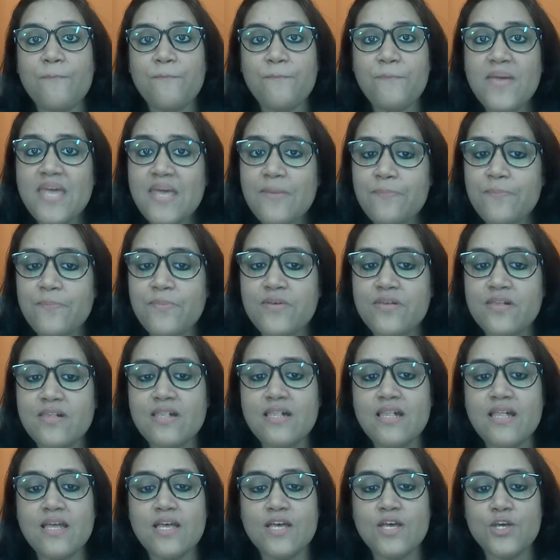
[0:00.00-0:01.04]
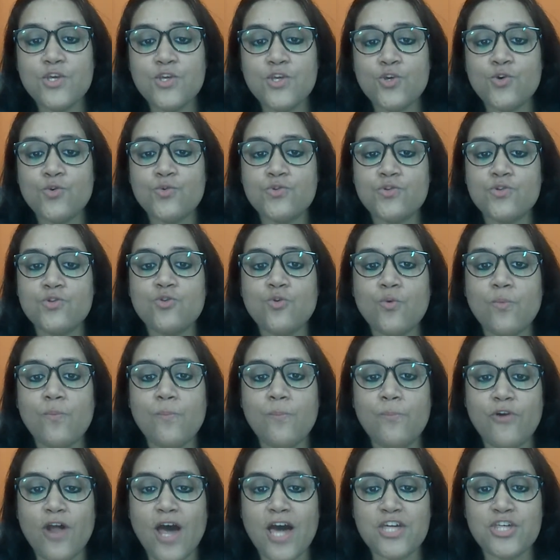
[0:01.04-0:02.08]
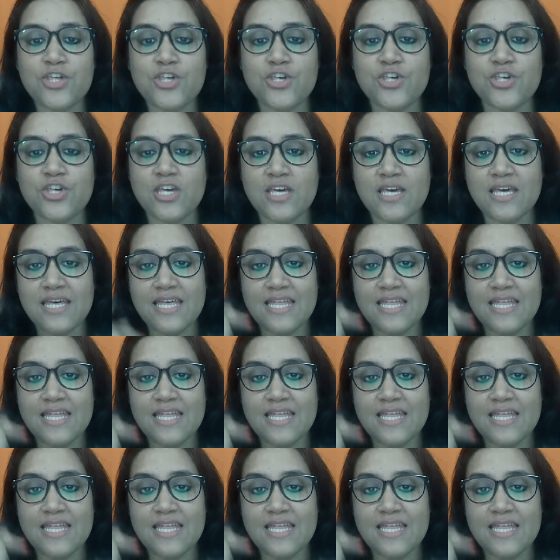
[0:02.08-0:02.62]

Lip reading: people used to brush